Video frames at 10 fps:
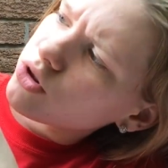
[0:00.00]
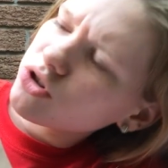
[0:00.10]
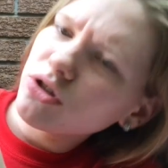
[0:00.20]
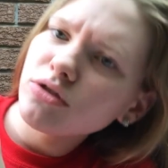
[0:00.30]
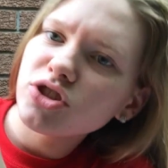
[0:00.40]

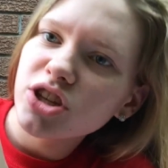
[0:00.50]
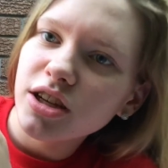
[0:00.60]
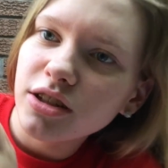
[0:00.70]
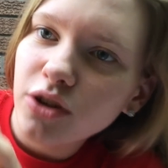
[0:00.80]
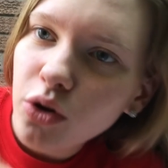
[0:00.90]
your
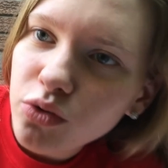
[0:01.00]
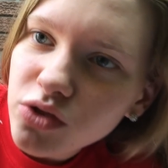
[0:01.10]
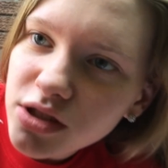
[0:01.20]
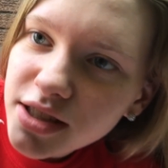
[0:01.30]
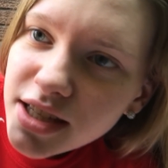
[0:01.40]
chin
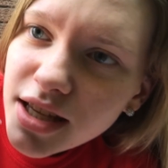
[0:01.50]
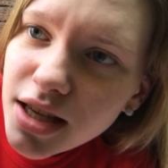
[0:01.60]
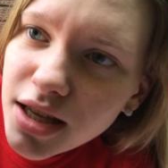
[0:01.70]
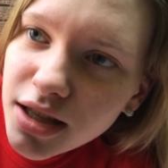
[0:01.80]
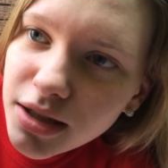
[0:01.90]
goes
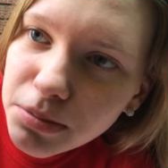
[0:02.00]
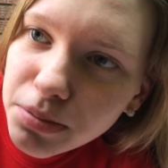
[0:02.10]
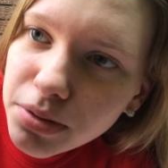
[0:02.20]
deep.